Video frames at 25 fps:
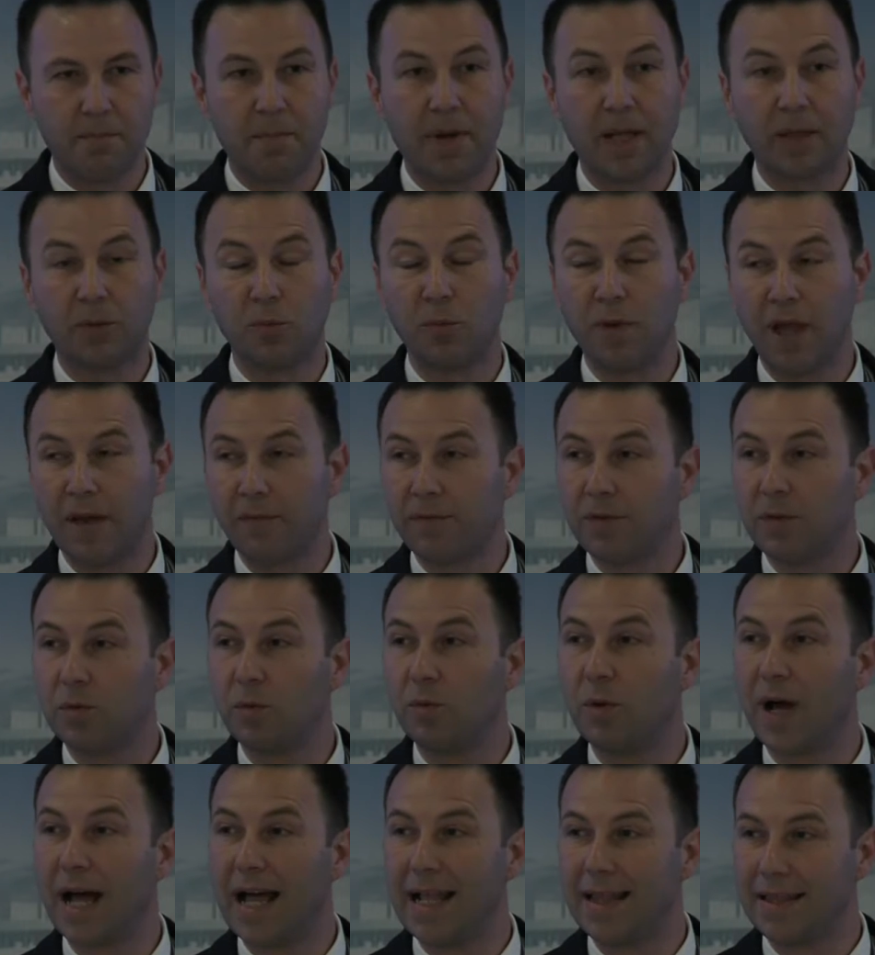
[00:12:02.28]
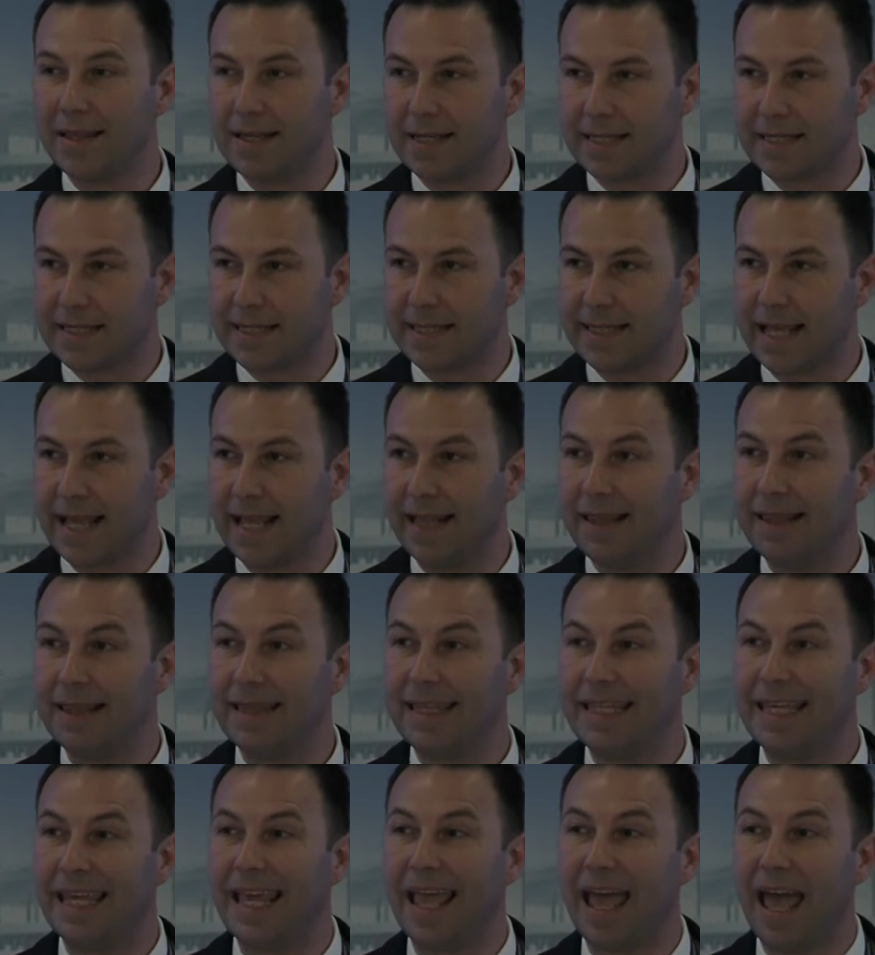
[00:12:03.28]
but we have to
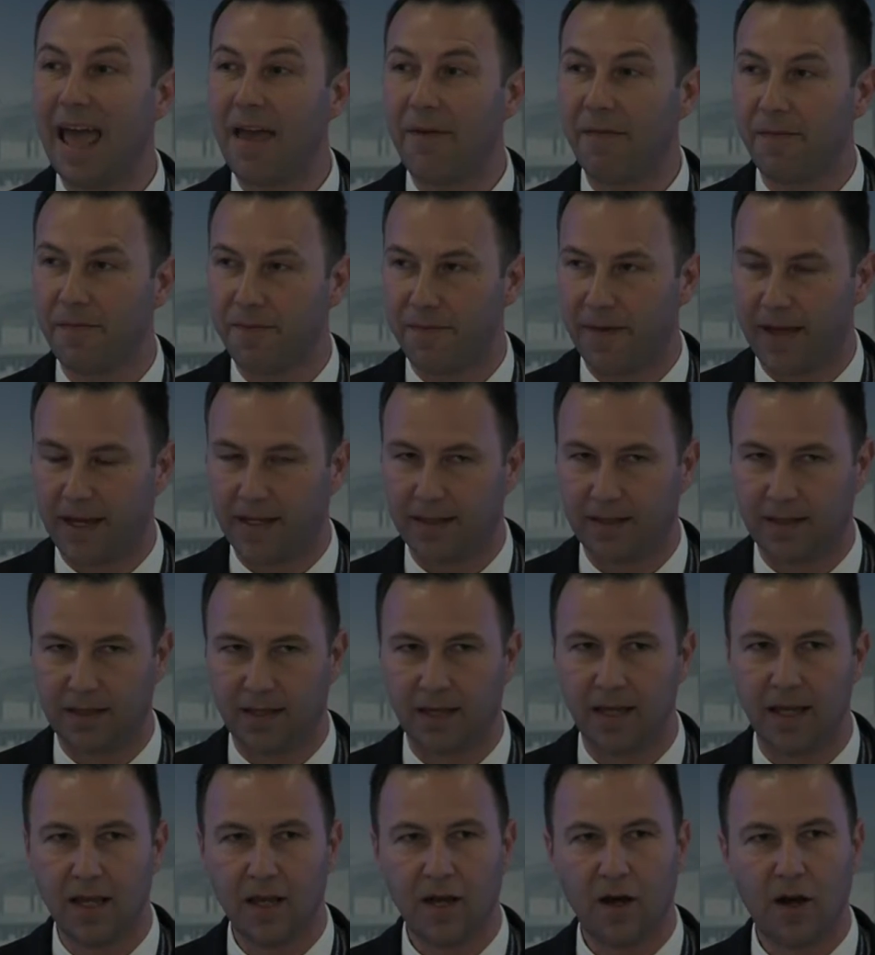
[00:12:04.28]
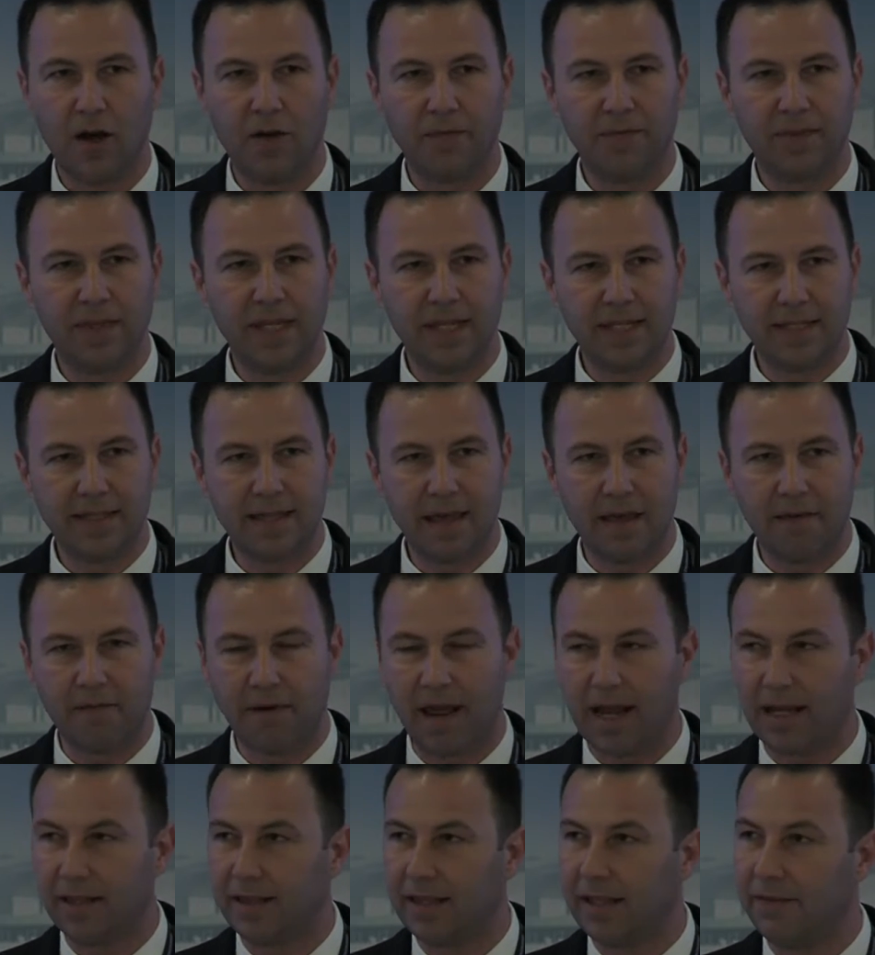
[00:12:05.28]
understand the effect of this
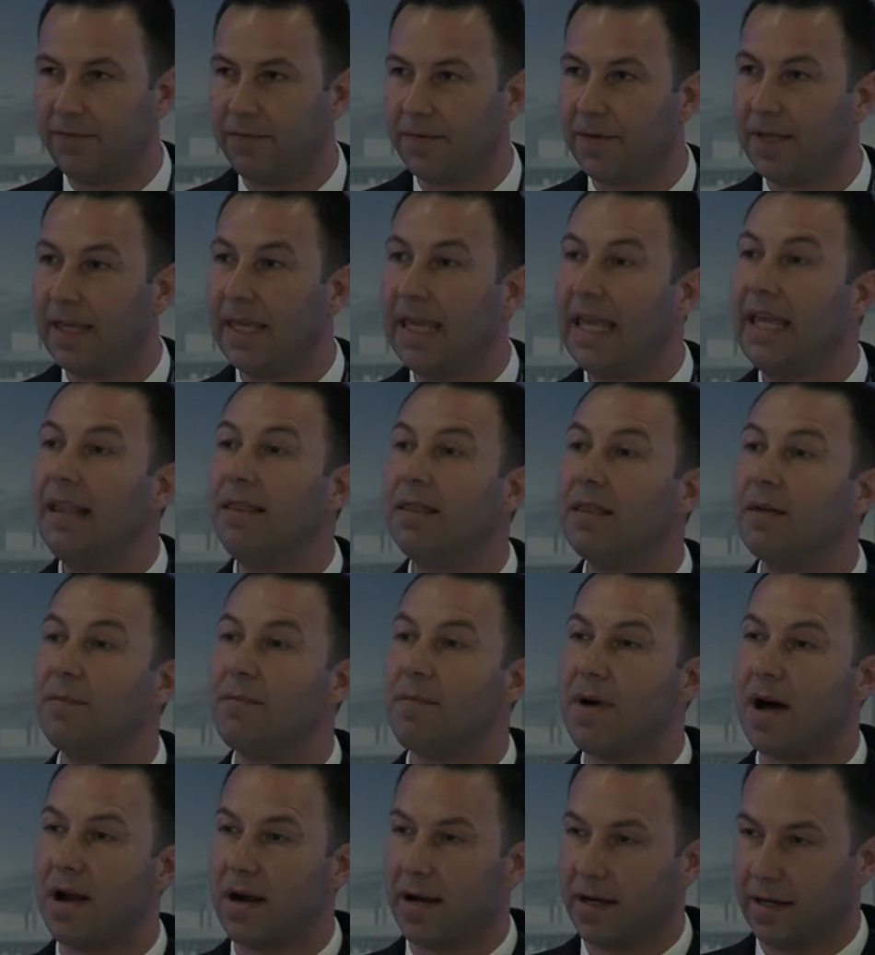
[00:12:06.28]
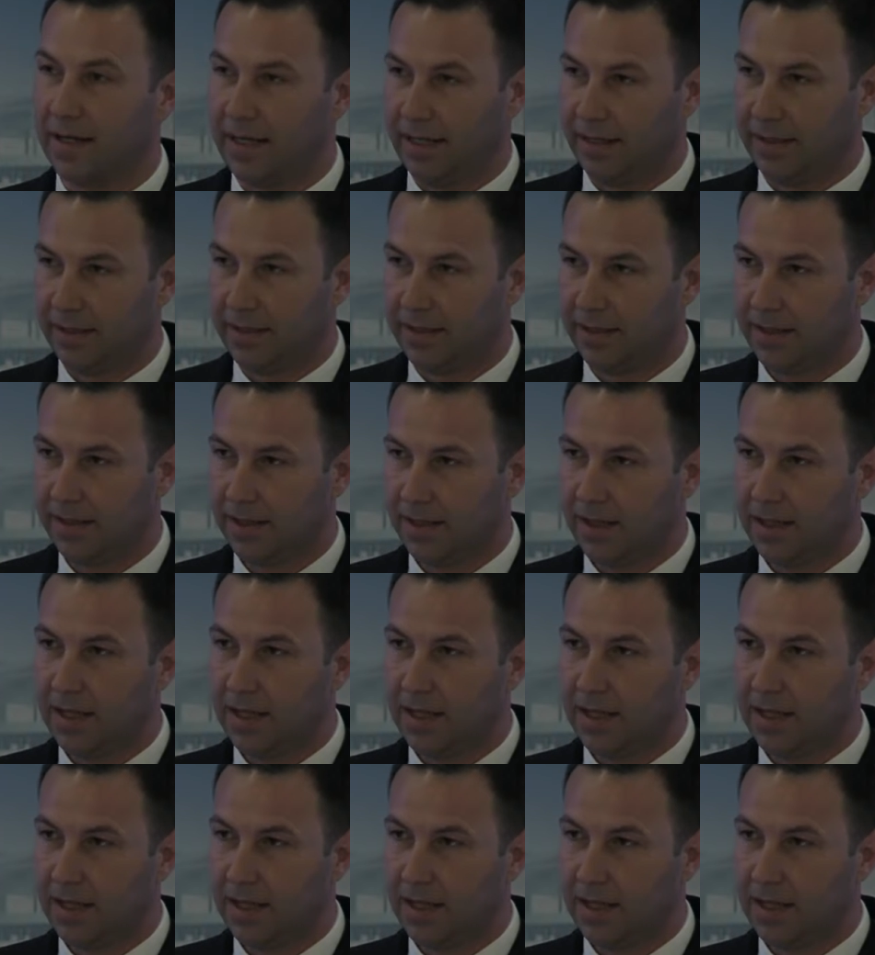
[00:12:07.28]
directive in the market.